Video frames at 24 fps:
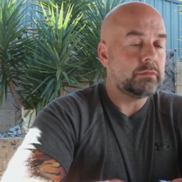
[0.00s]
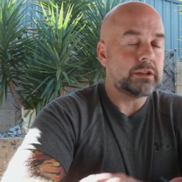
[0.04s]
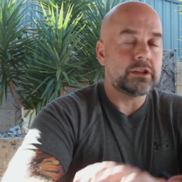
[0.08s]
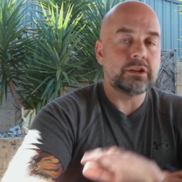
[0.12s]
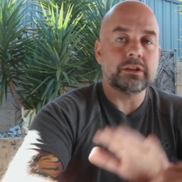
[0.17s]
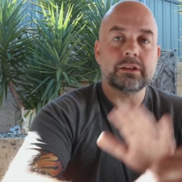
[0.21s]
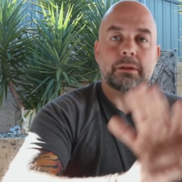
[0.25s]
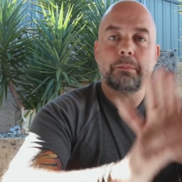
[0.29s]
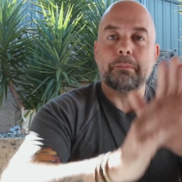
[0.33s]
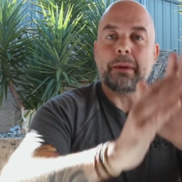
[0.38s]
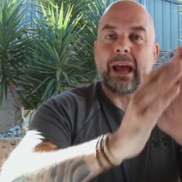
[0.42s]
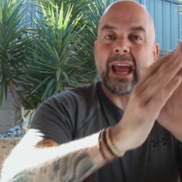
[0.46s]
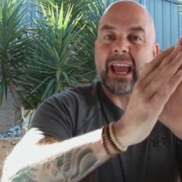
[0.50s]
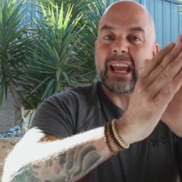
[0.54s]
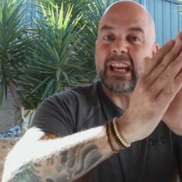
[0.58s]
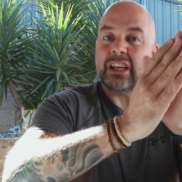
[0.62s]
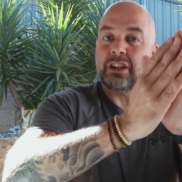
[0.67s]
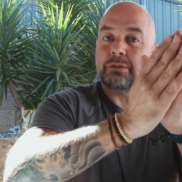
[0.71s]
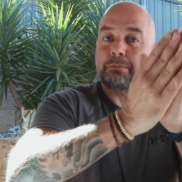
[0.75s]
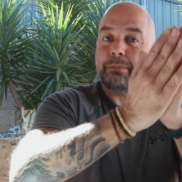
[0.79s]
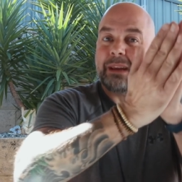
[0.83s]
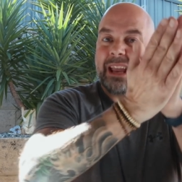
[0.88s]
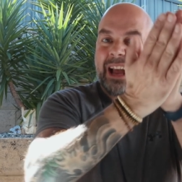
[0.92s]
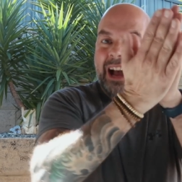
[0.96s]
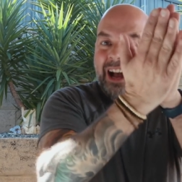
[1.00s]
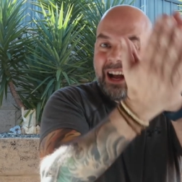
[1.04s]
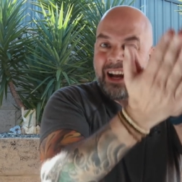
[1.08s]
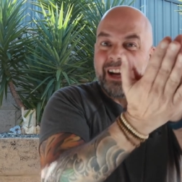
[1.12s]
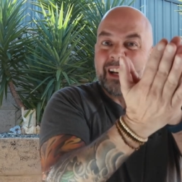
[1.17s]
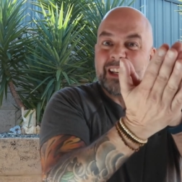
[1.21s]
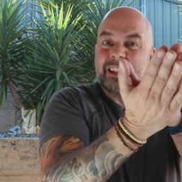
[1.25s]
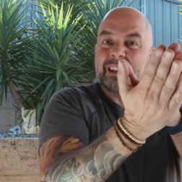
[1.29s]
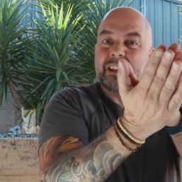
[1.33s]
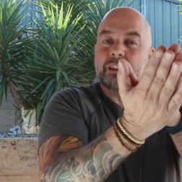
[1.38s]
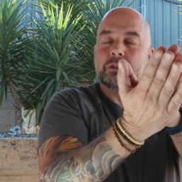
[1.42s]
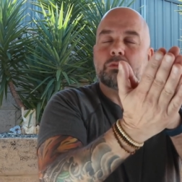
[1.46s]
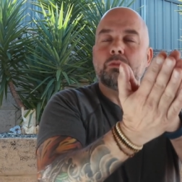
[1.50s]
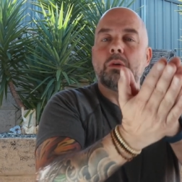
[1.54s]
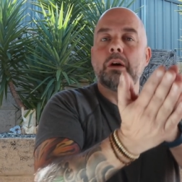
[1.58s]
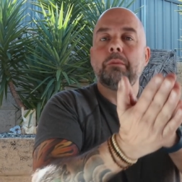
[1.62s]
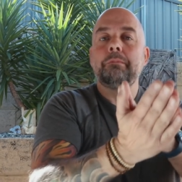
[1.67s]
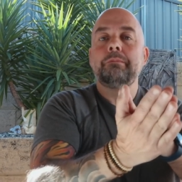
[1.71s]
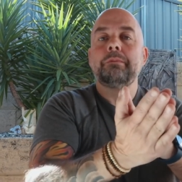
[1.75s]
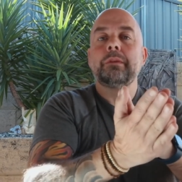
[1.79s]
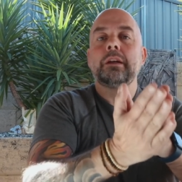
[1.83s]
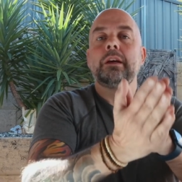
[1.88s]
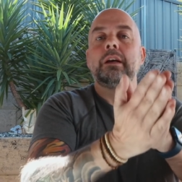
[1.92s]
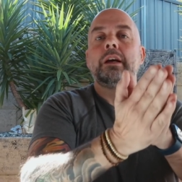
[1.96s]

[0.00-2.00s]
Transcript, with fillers: which is the page behind this one,